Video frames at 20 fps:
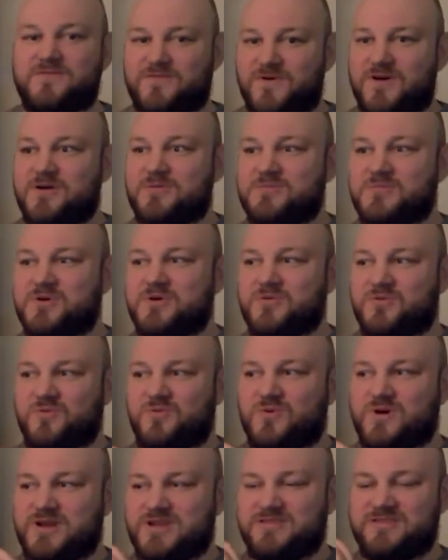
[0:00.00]
from
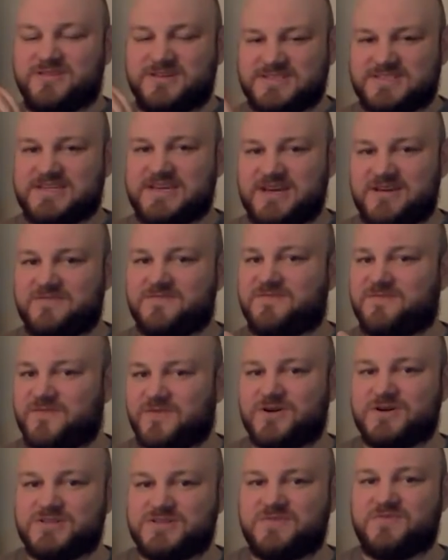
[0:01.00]
when the scene
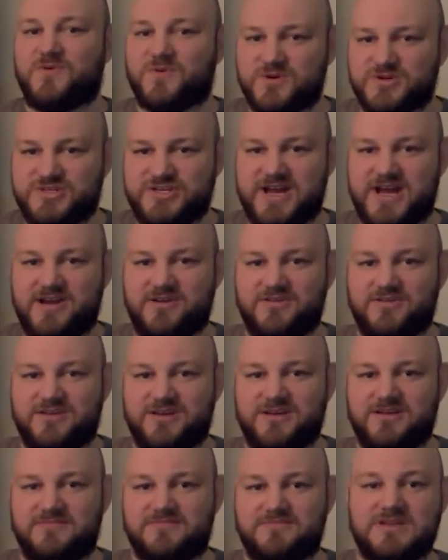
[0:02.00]
first
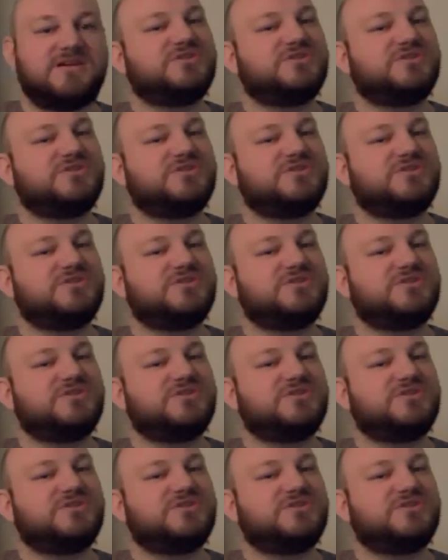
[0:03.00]
foreshadowed it.